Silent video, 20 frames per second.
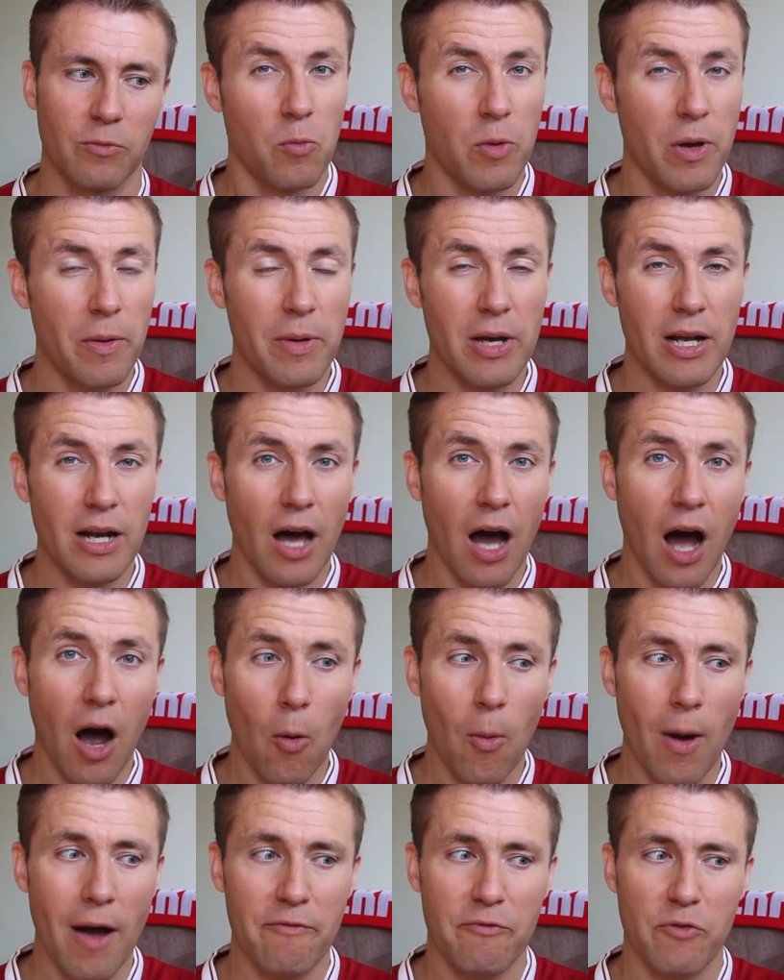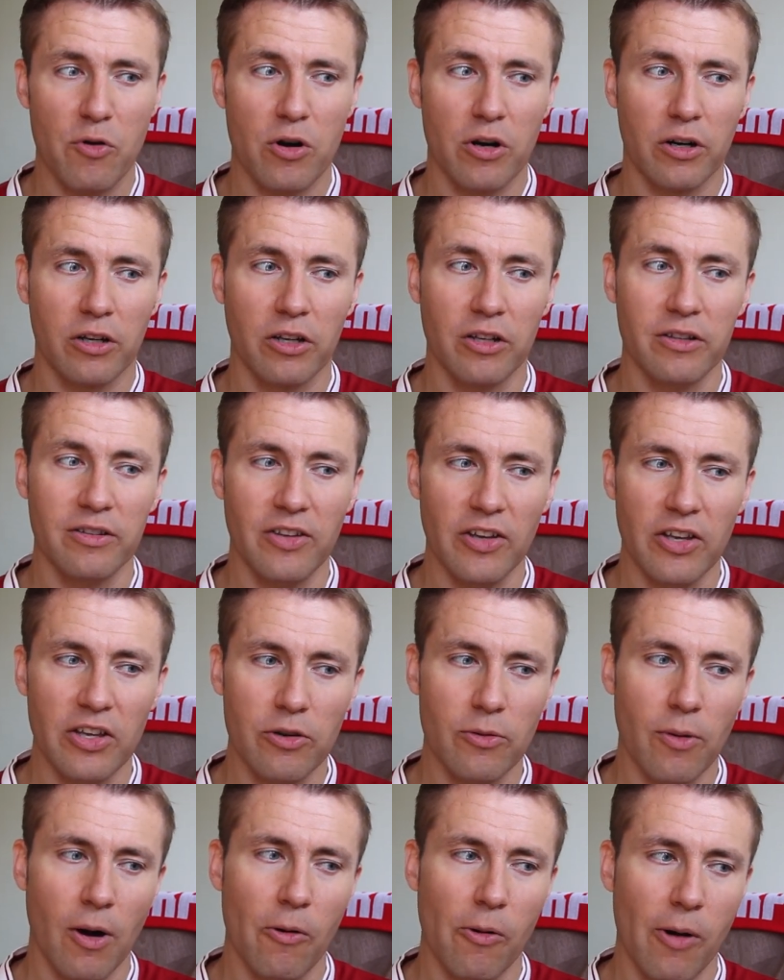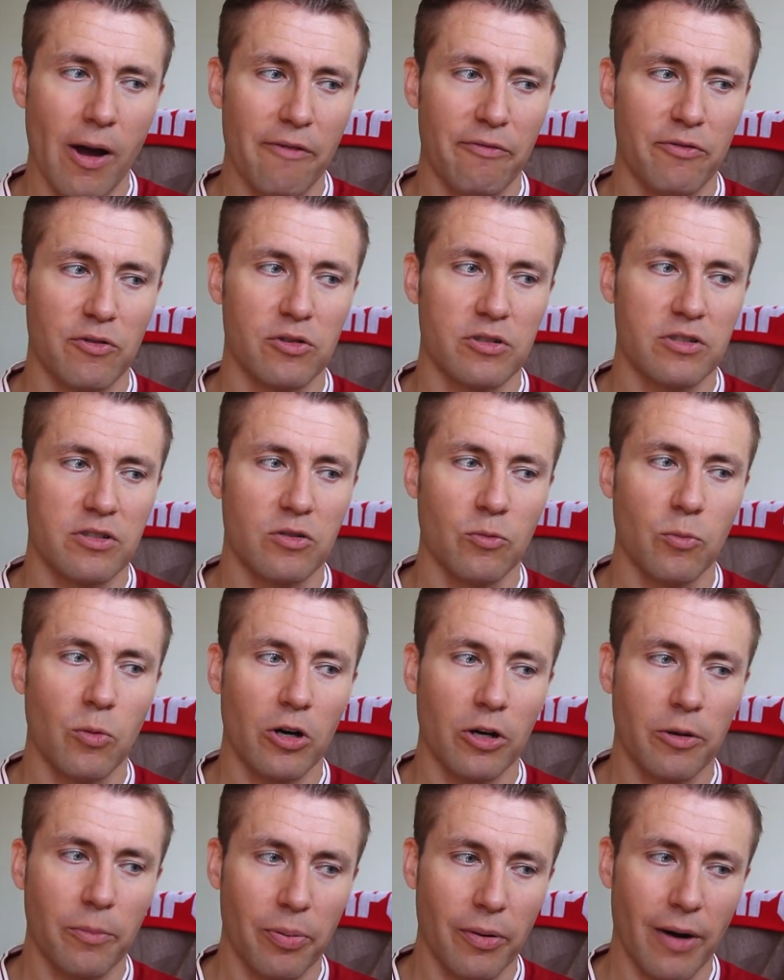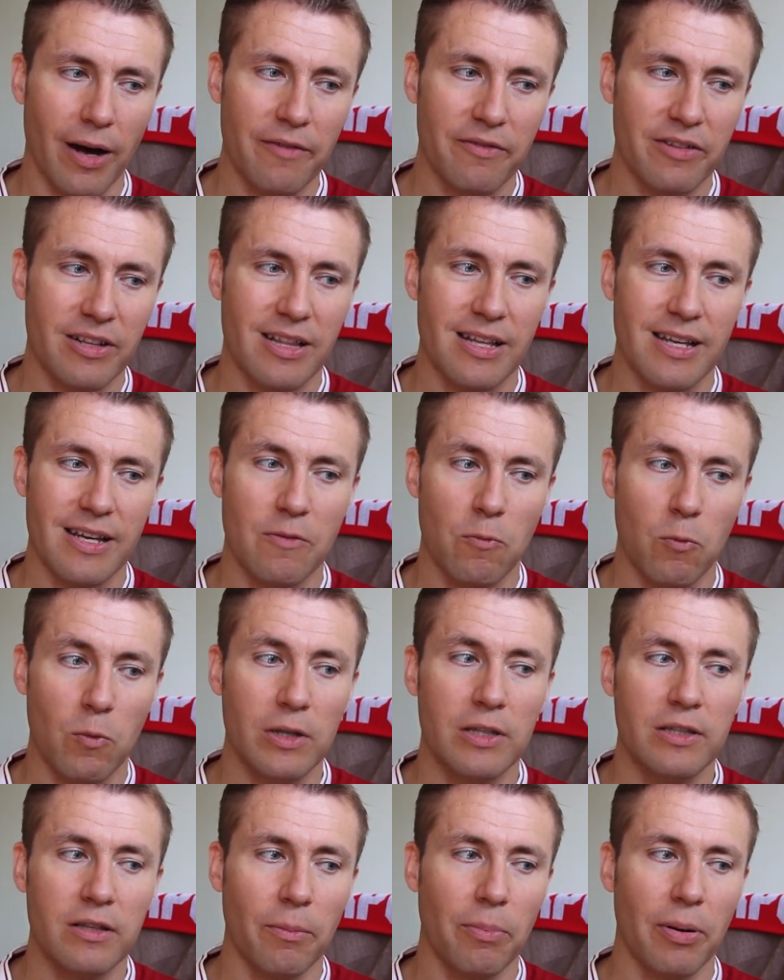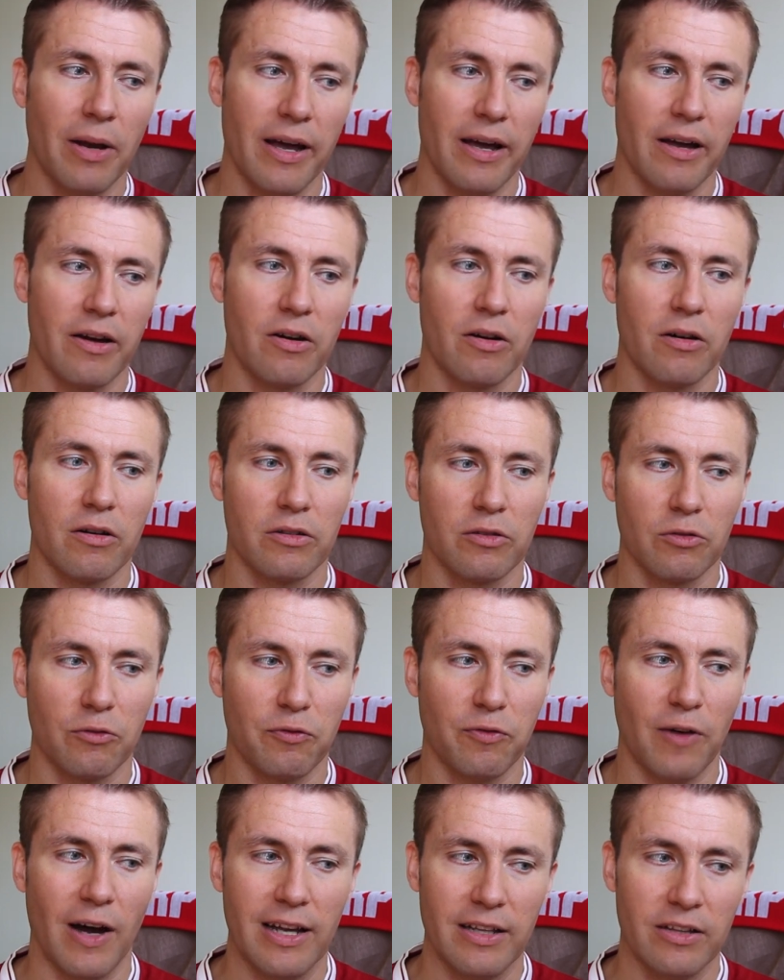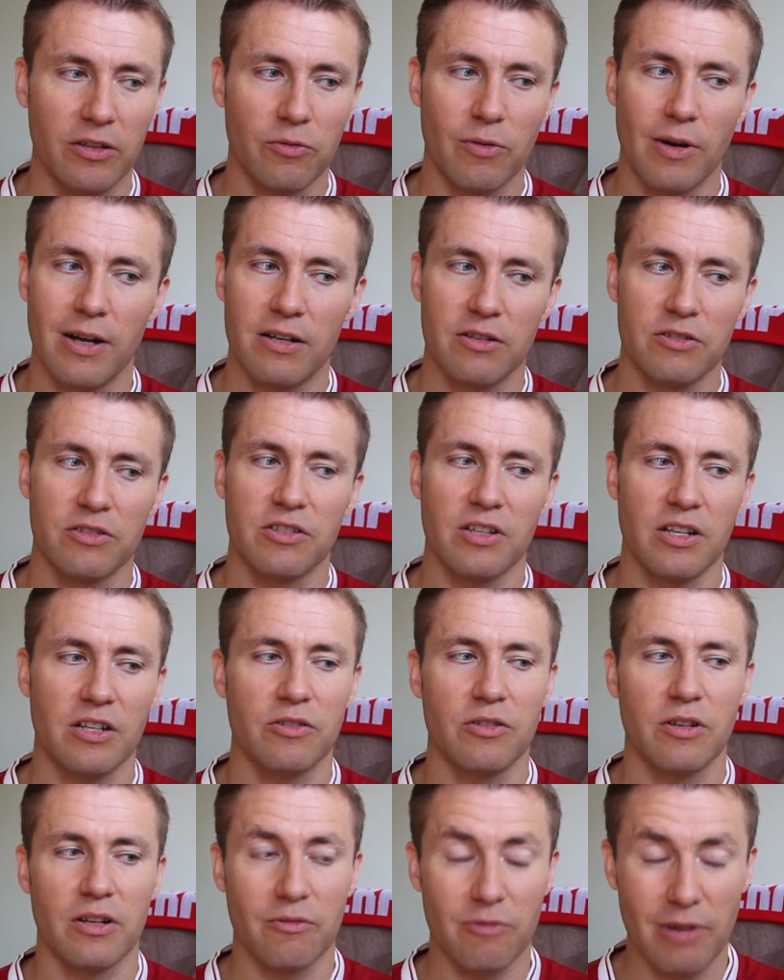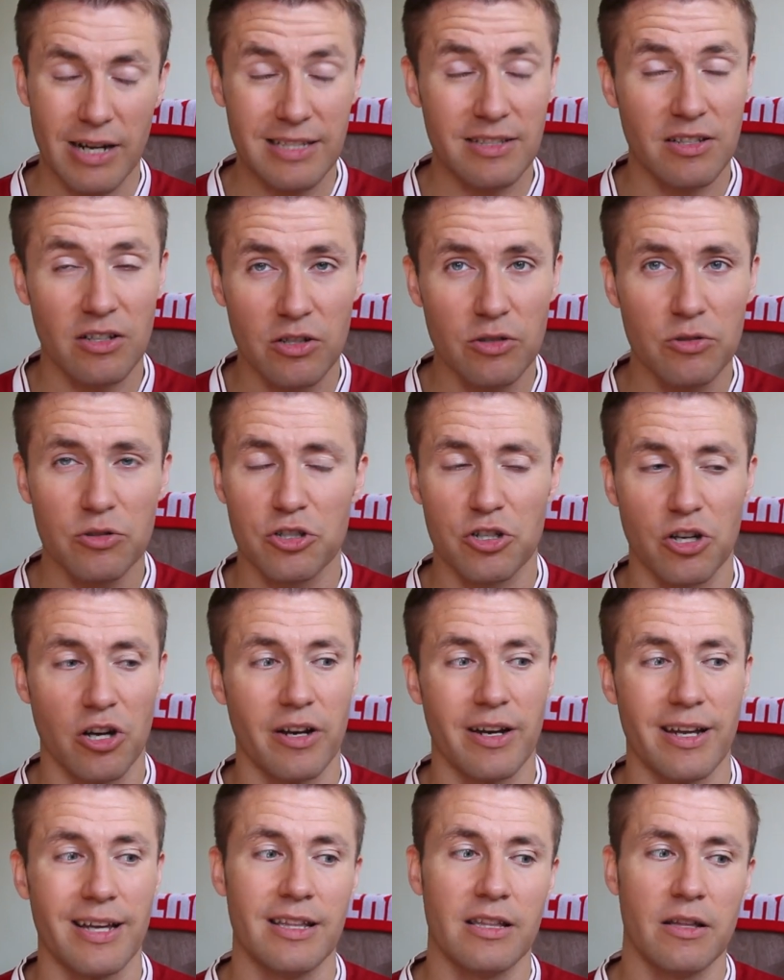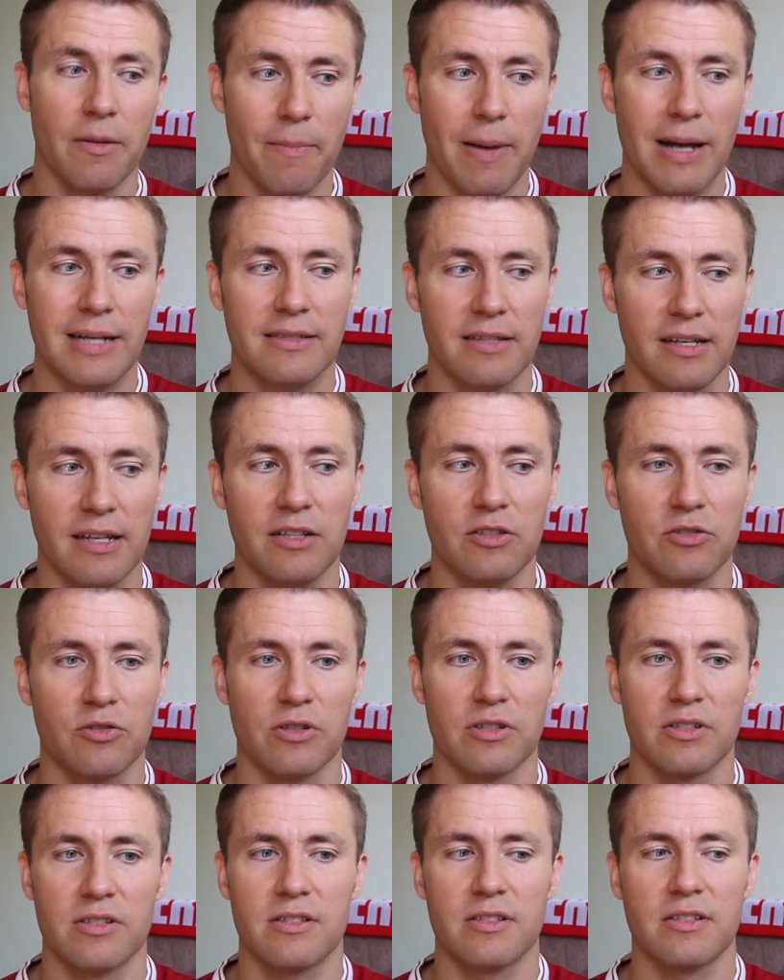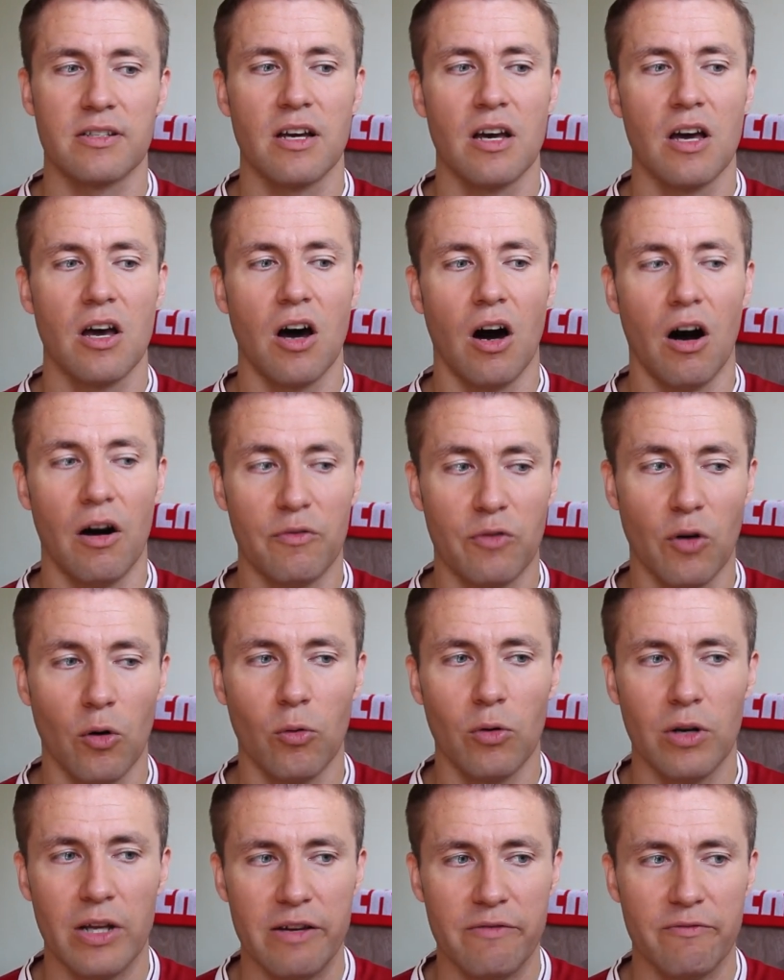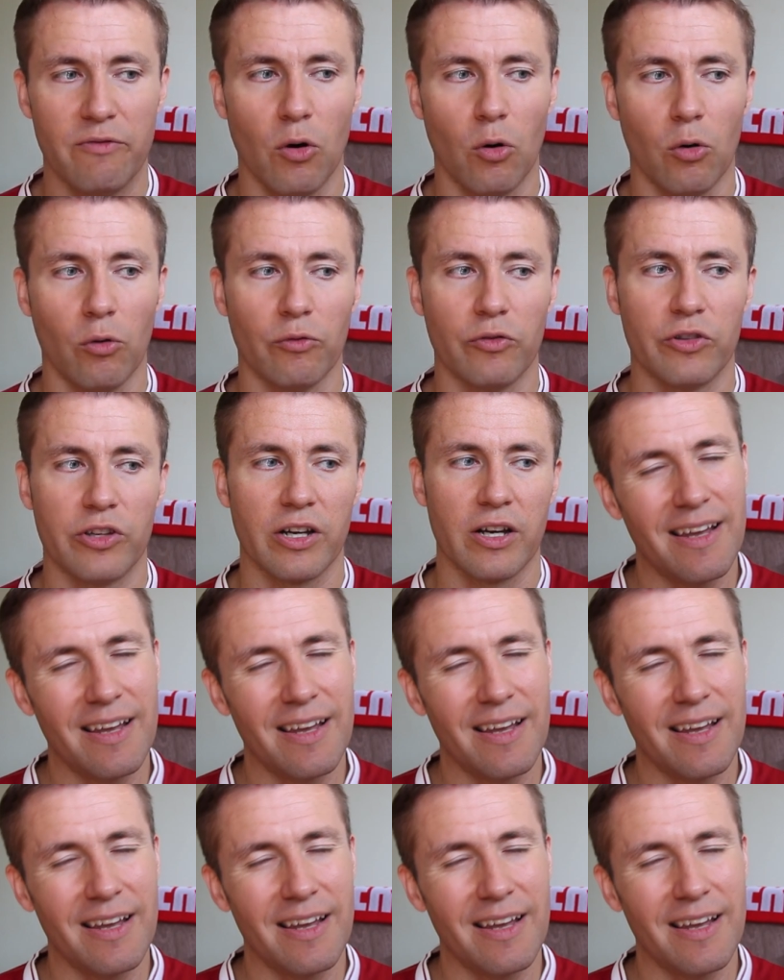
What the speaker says: We will, however, continue our efforts to work privately with the player to find a resolution in the best interests of all involved.